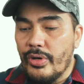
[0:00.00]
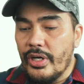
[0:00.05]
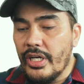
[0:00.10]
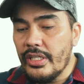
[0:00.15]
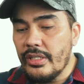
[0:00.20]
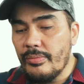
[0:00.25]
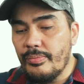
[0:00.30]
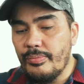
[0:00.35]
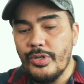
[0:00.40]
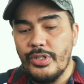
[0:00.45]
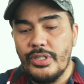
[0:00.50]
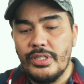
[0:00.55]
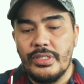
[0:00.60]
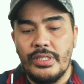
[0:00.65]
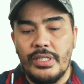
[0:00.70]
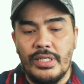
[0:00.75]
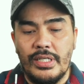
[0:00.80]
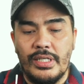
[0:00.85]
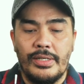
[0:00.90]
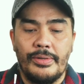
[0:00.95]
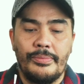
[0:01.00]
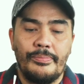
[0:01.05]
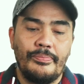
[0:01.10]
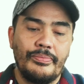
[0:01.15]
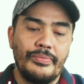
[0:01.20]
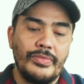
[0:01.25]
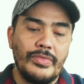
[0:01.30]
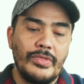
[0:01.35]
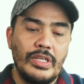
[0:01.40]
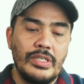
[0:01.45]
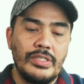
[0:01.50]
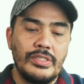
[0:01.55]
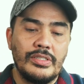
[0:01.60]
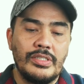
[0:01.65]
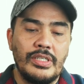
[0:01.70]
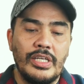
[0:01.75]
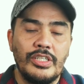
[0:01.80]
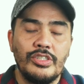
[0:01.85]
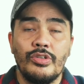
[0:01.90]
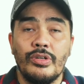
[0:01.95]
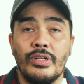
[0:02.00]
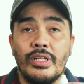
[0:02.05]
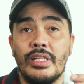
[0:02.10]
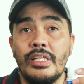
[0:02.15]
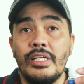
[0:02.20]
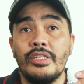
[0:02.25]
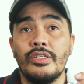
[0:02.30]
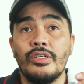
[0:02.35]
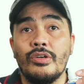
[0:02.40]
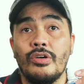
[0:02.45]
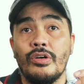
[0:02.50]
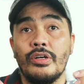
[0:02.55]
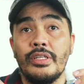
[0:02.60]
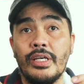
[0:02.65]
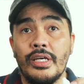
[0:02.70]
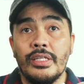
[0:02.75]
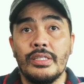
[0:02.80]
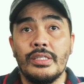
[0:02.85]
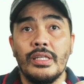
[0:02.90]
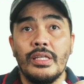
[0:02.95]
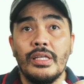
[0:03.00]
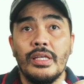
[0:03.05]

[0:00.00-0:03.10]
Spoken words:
gonna put the sensor cleaner on it.